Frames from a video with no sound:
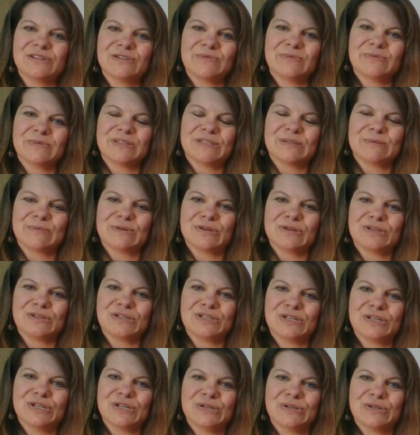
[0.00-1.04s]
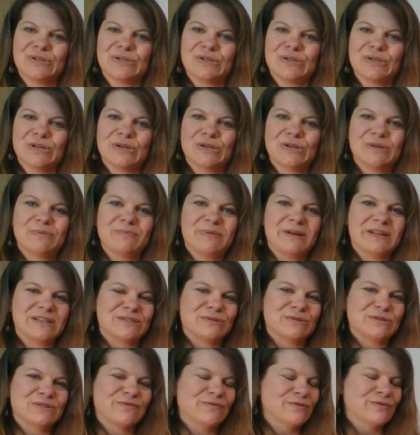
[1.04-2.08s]
you with some good
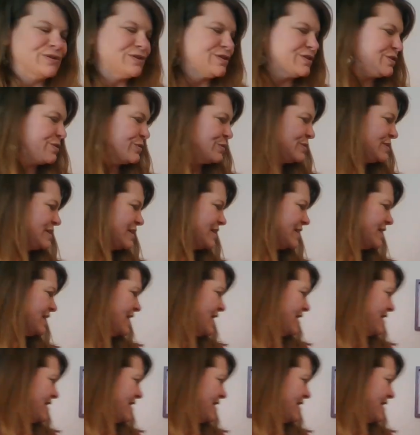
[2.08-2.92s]
pencils for you to use. And